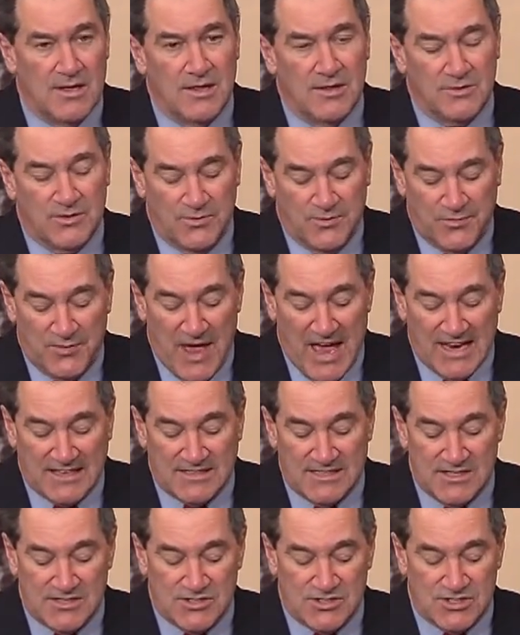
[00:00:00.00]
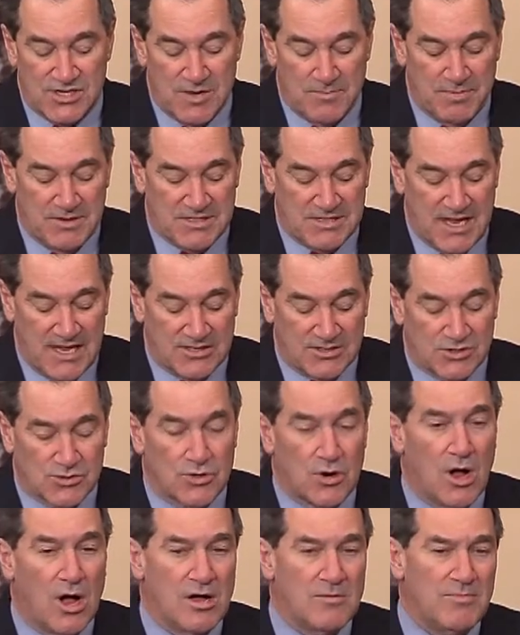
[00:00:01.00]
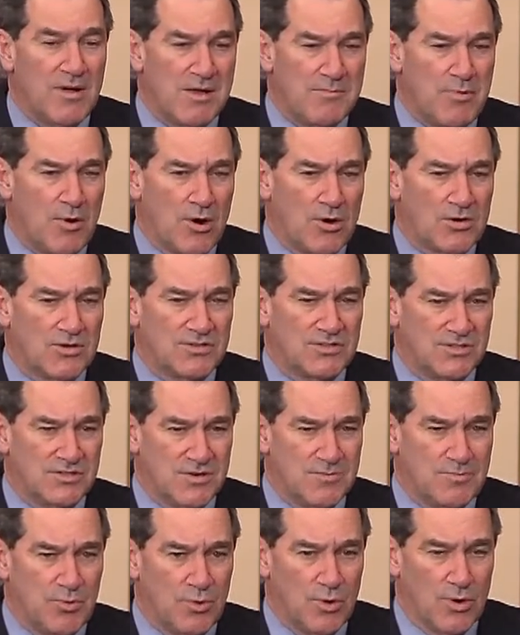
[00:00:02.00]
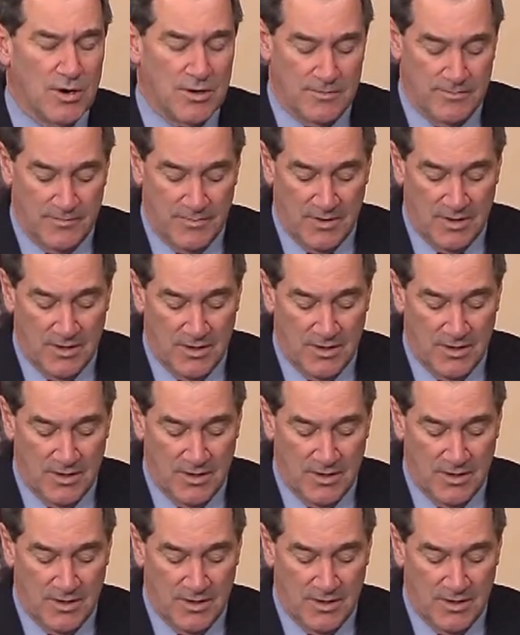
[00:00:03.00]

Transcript: The fact is, CHIP has had strong bipartisan support